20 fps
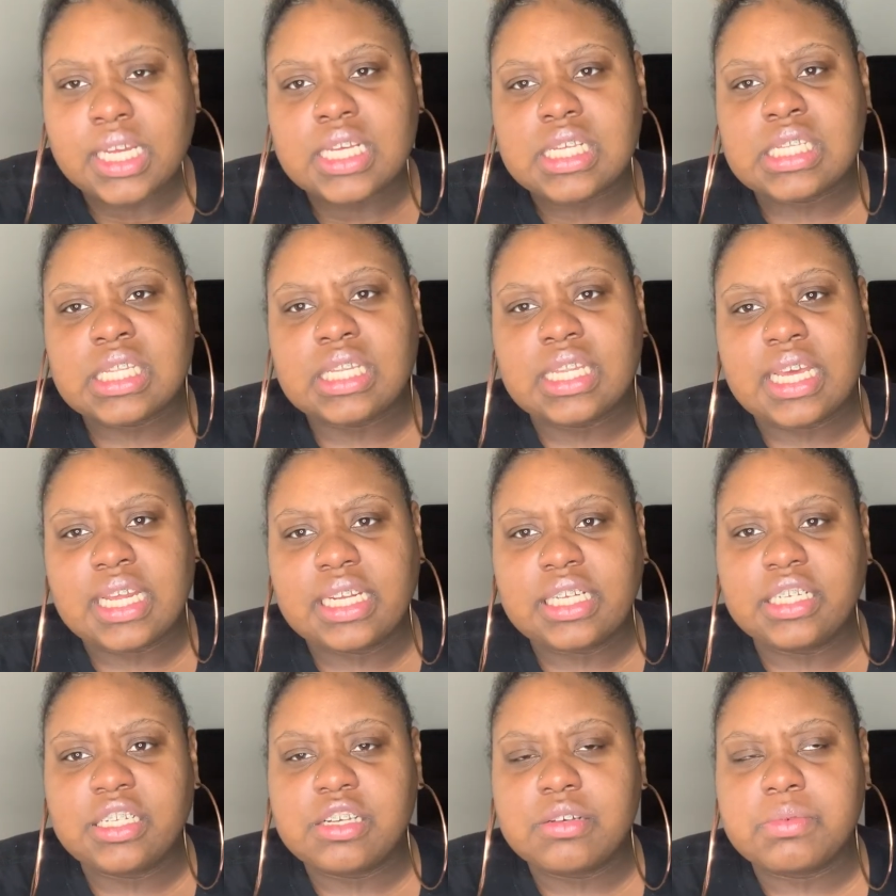So then
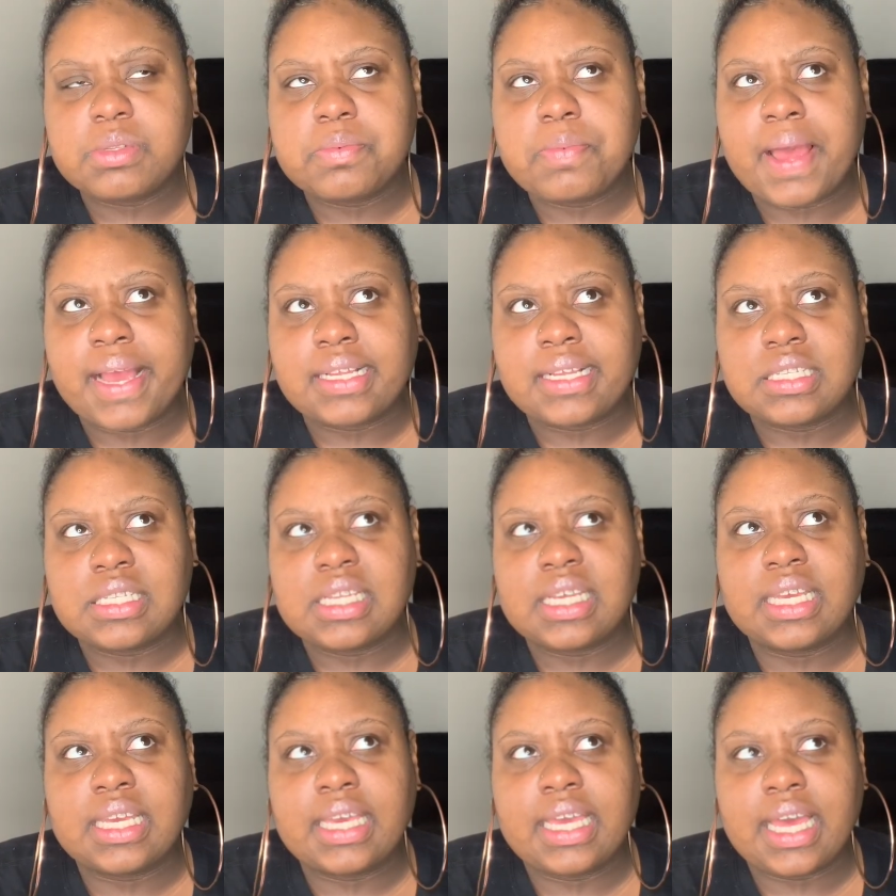it jumps back
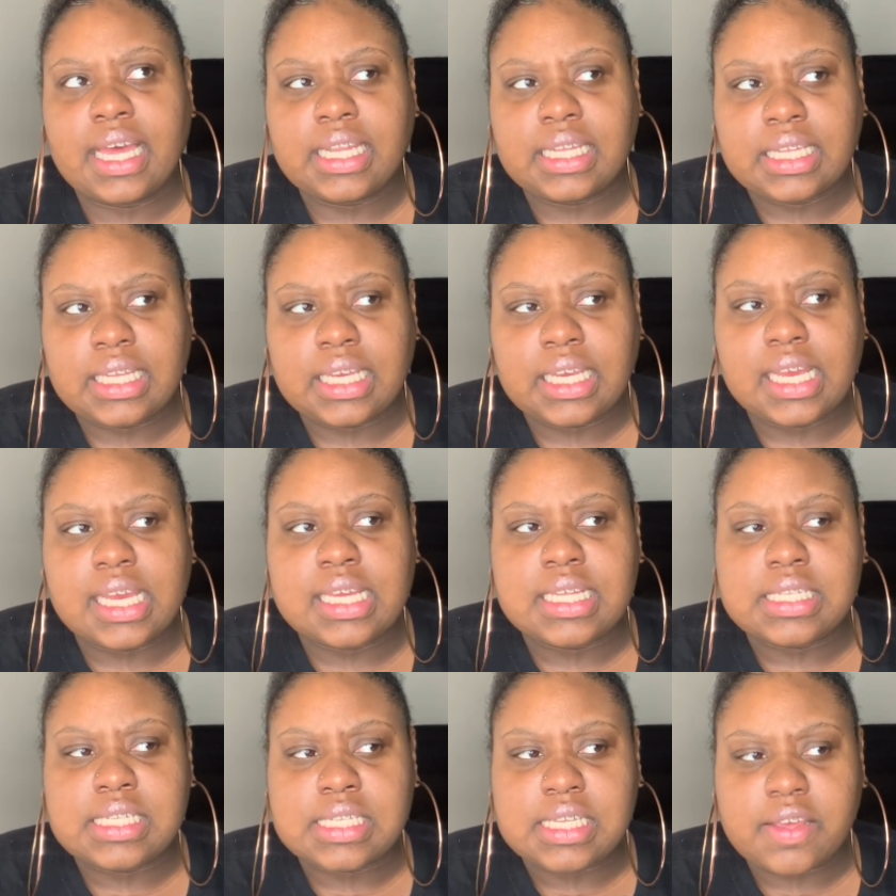to Kelly
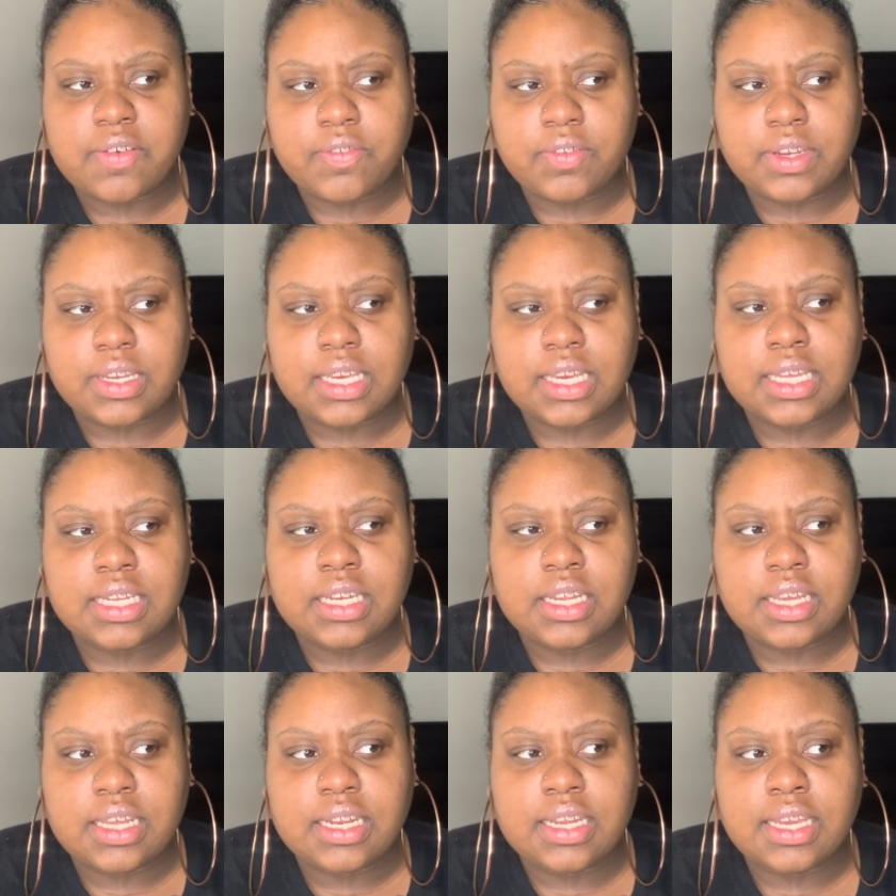and Tiffany. And
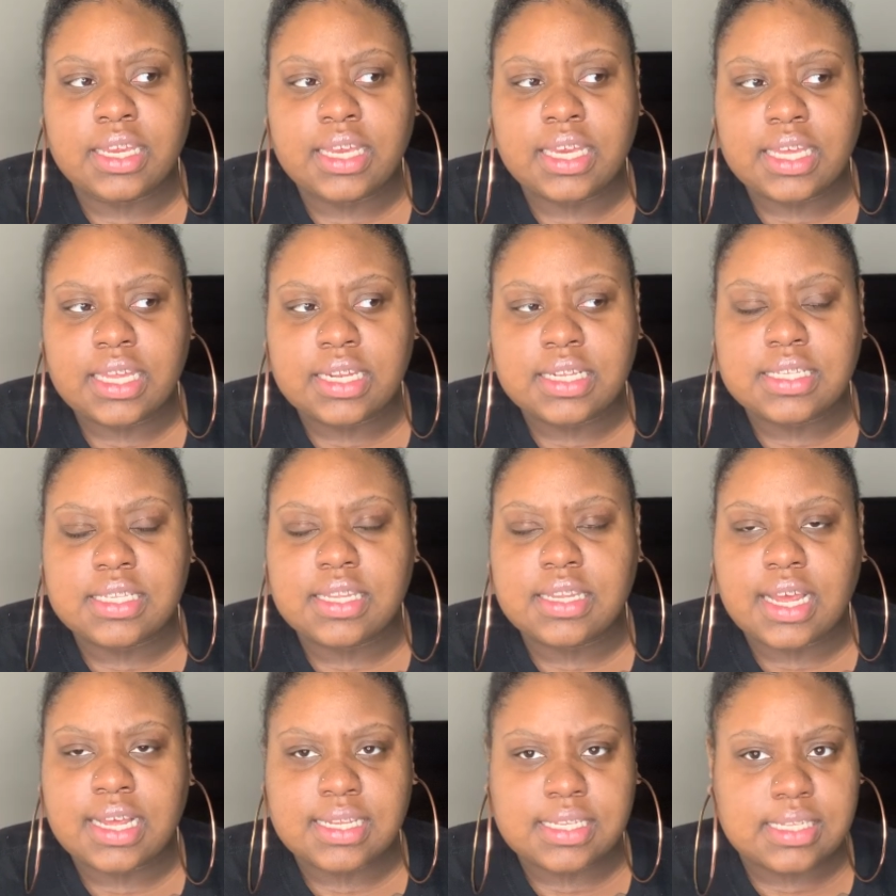then again,
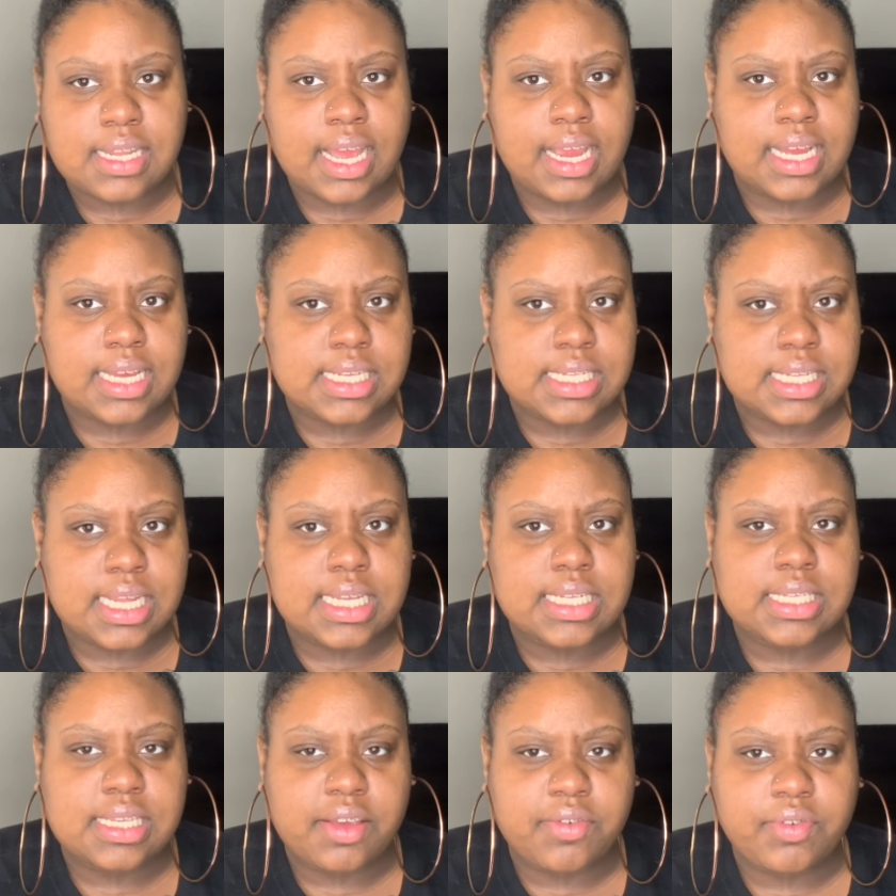like I
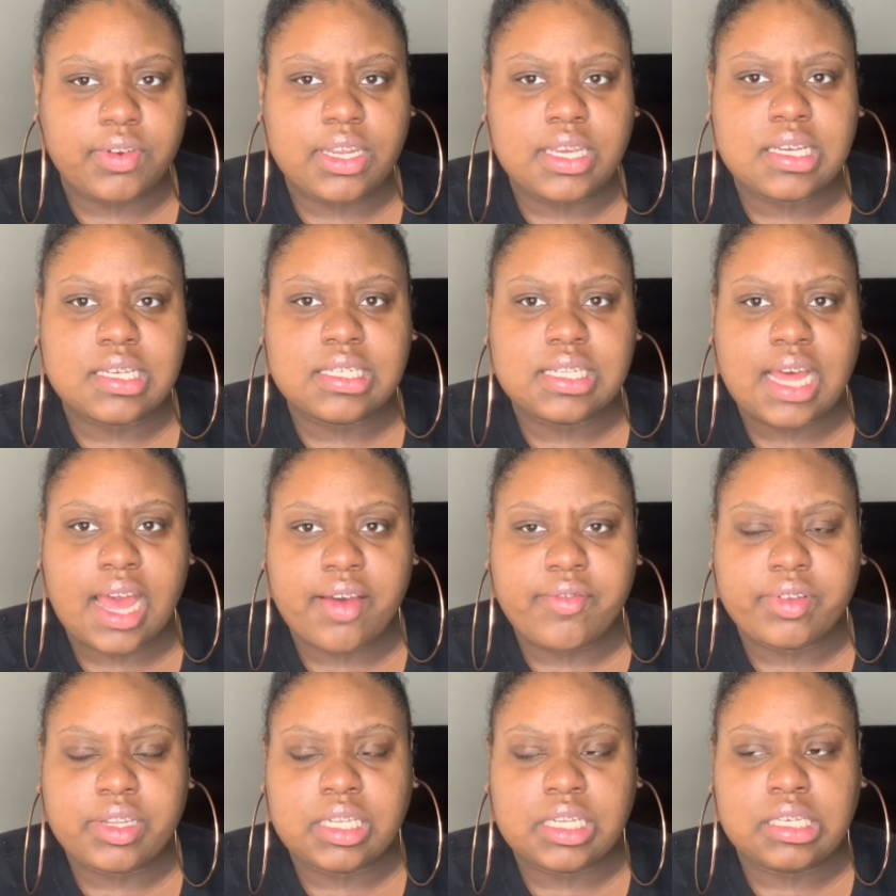said, Tiffany is
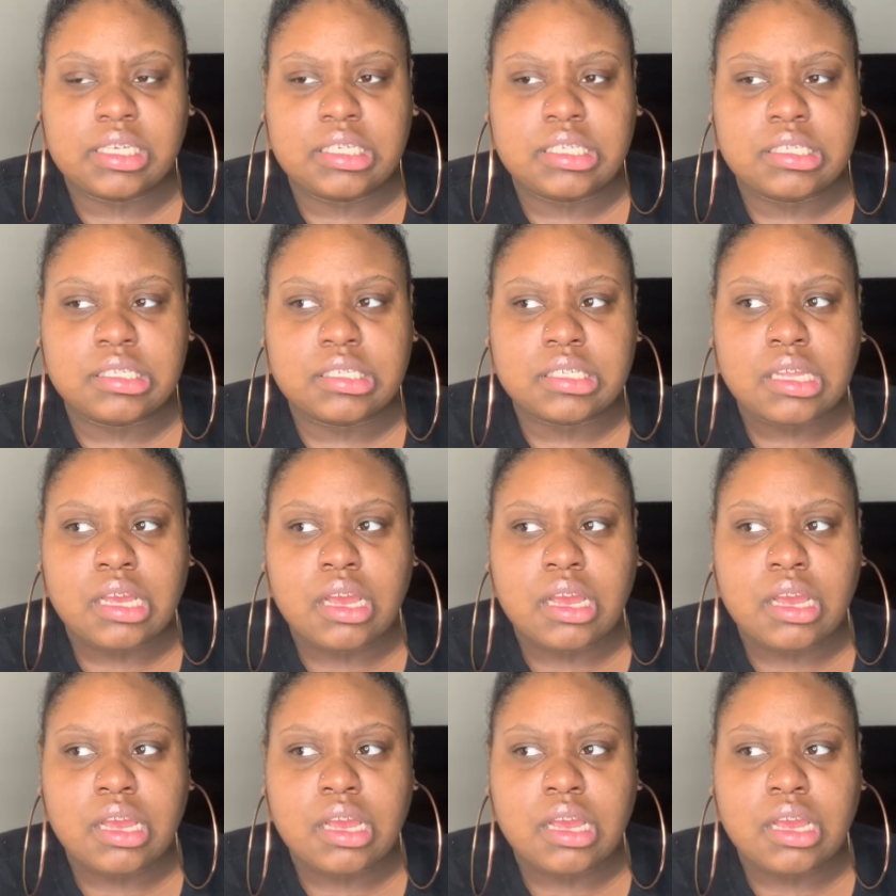having these